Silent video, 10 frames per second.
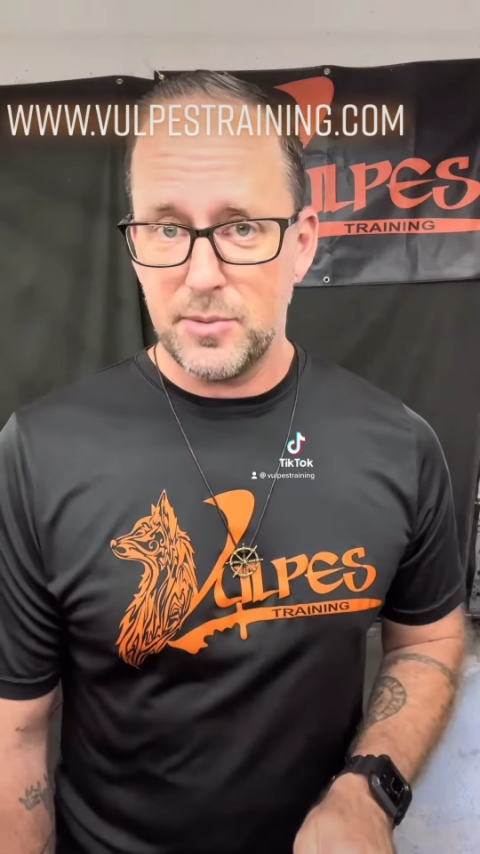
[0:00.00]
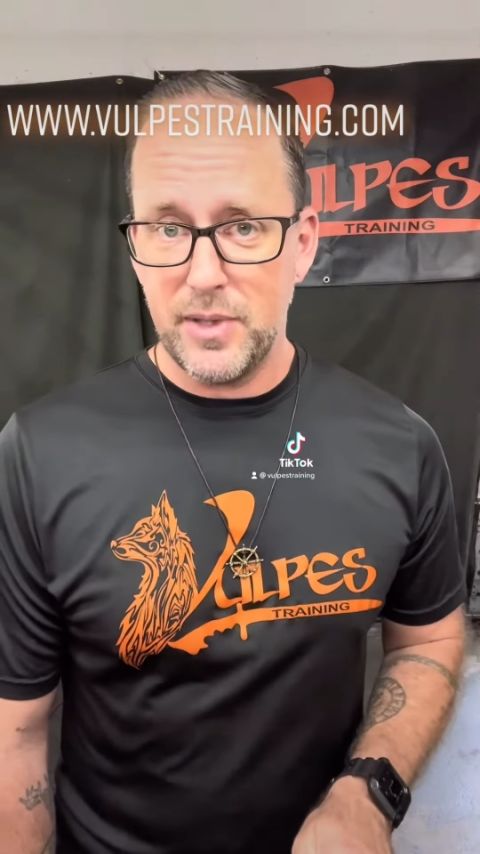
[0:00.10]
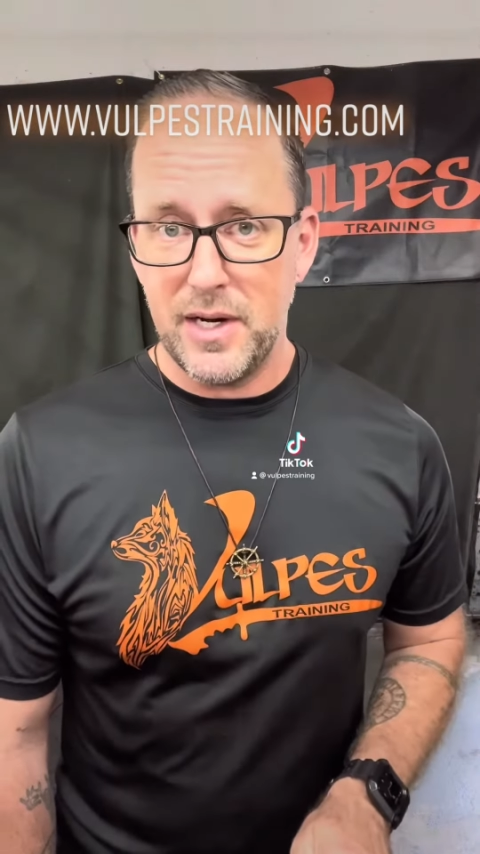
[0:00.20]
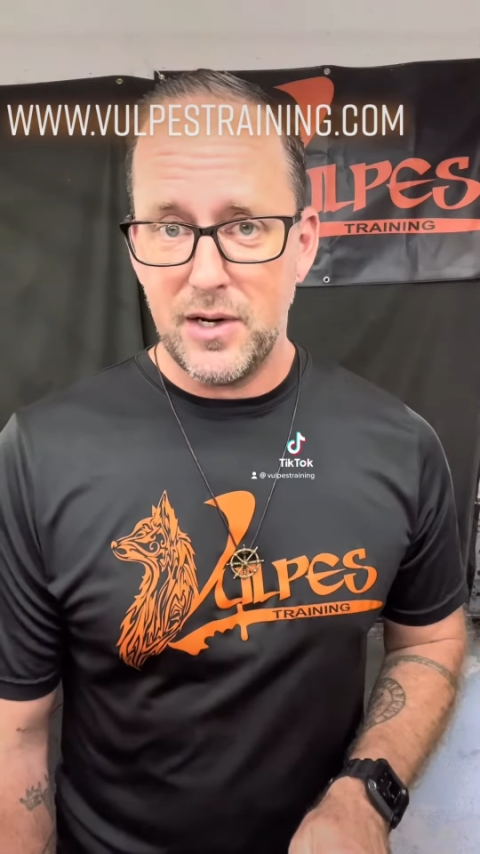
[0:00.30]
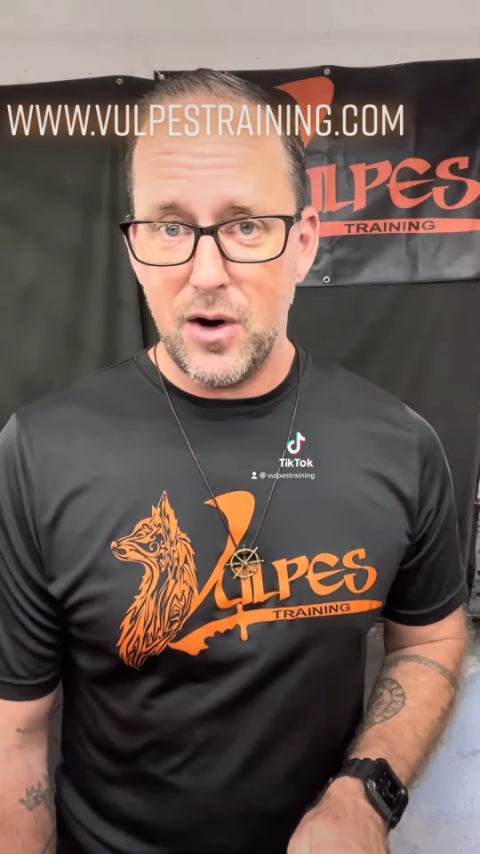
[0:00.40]

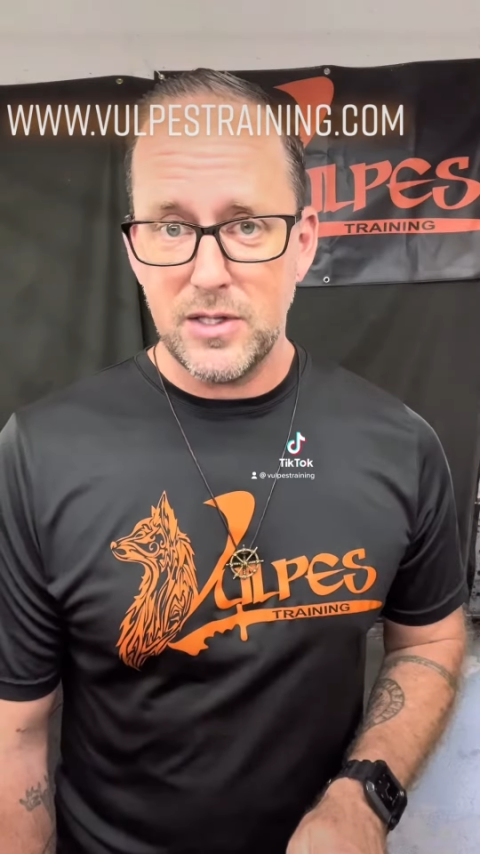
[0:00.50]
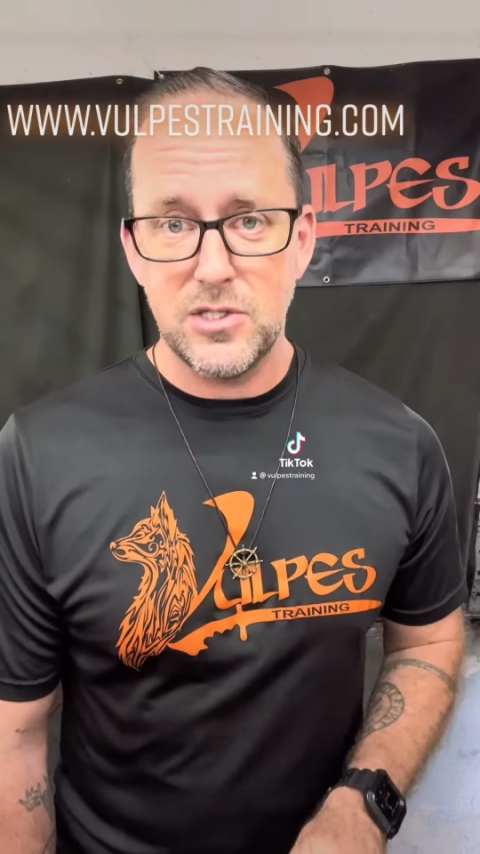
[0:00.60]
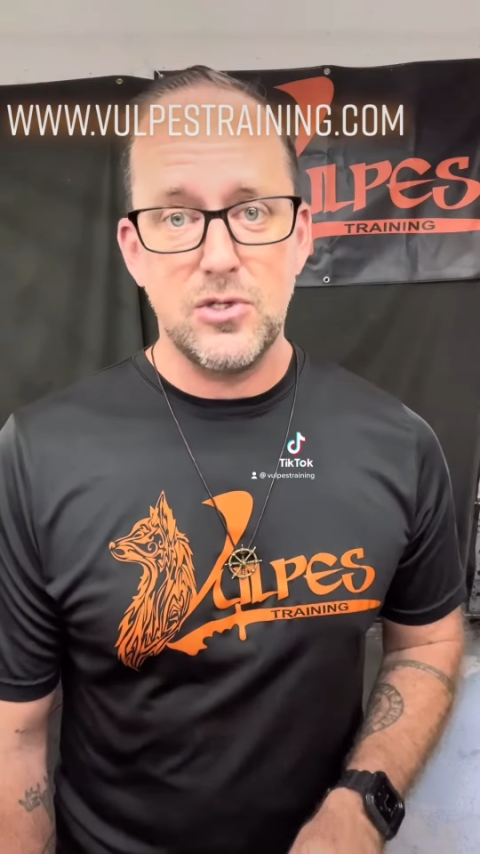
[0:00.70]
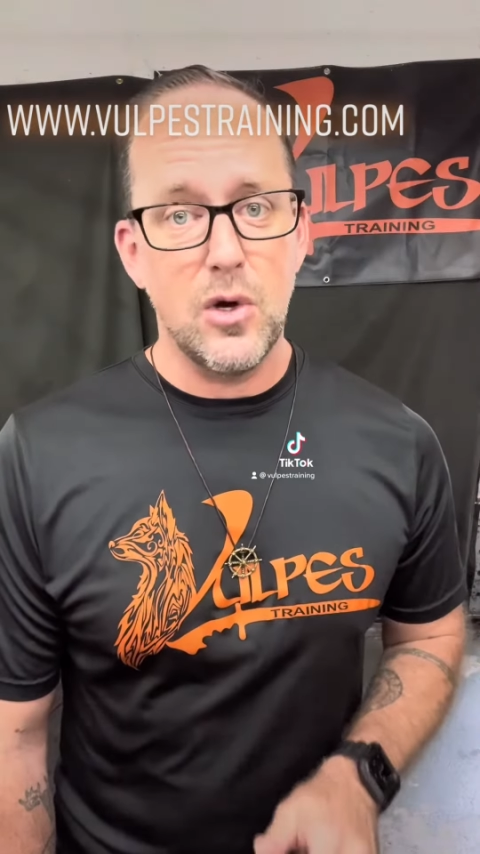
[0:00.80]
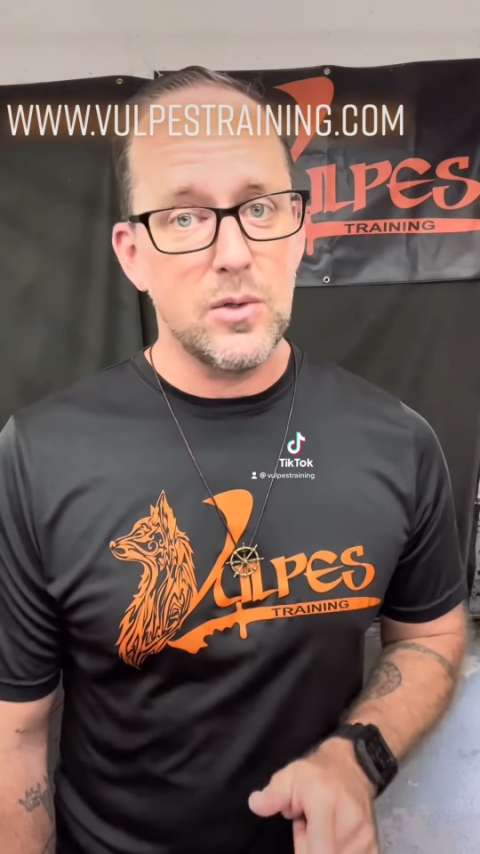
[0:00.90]
bladed arts
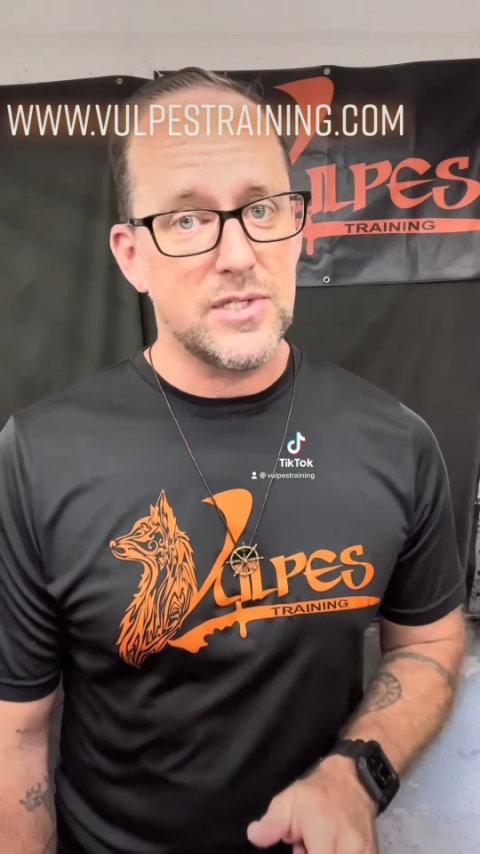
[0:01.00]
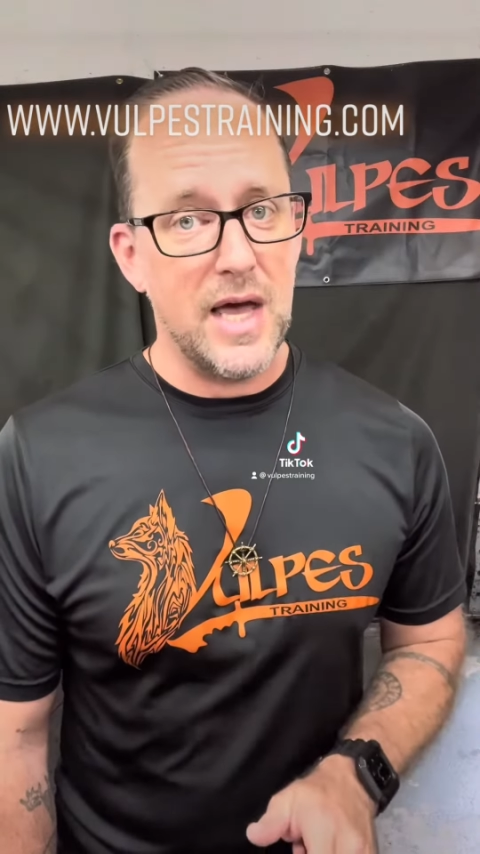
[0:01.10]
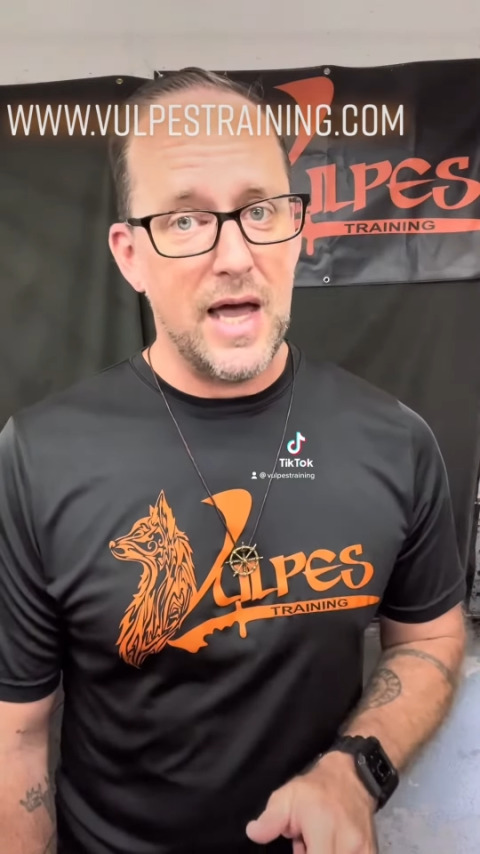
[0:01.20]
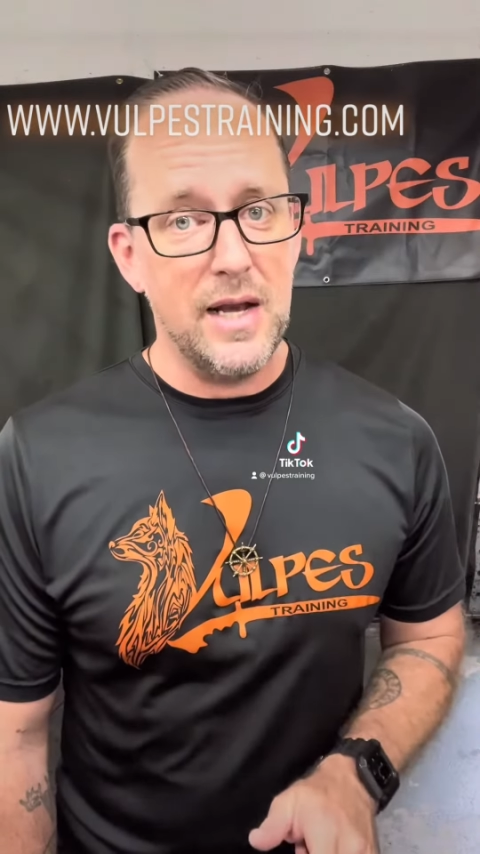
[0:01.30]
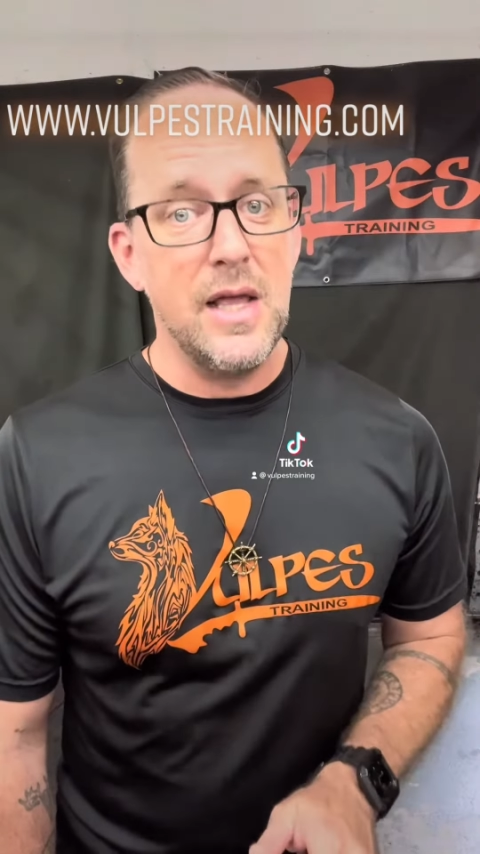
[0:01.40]
knows
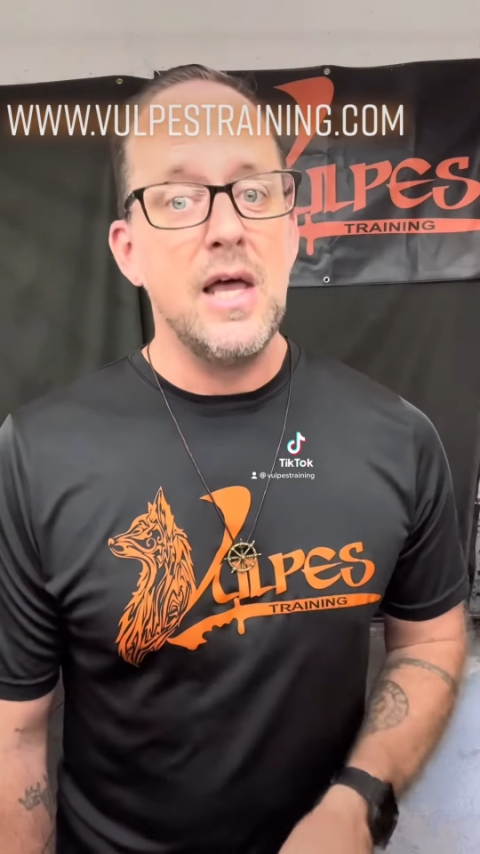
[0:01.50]
that